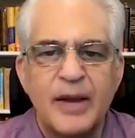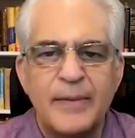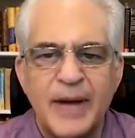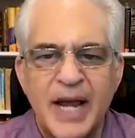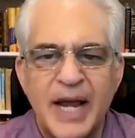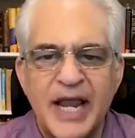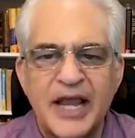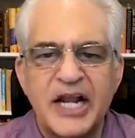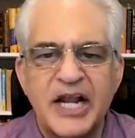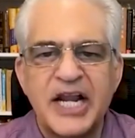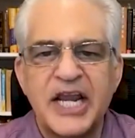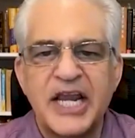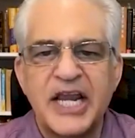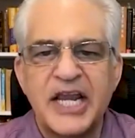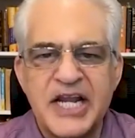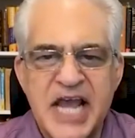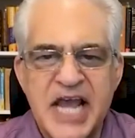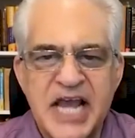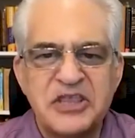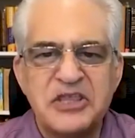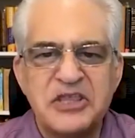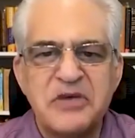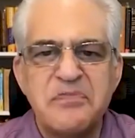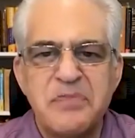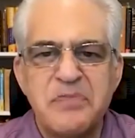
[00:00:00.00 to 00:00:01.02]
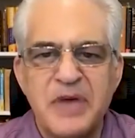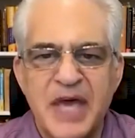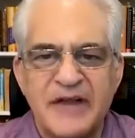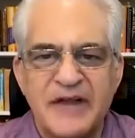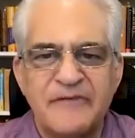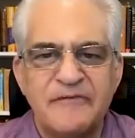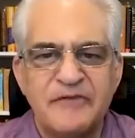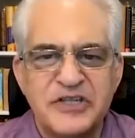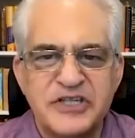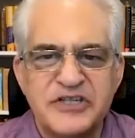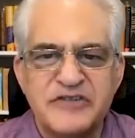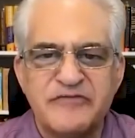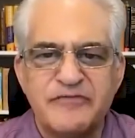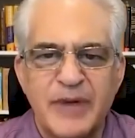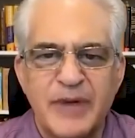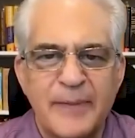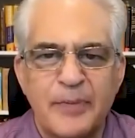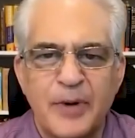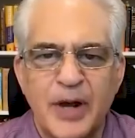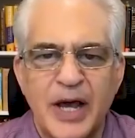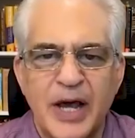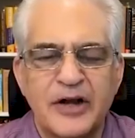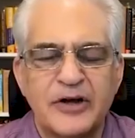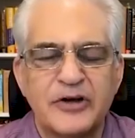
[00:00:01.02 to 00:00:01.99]
am I going to connect the benefits of my
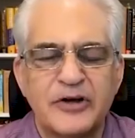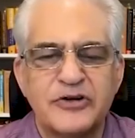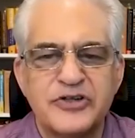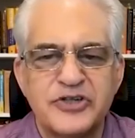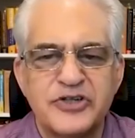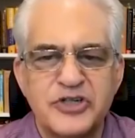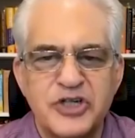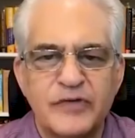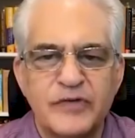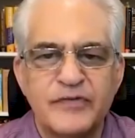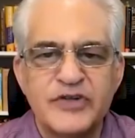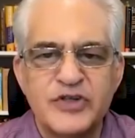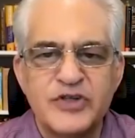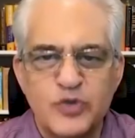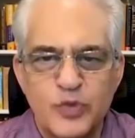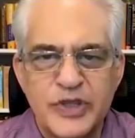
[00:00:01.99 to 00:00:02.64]
product or service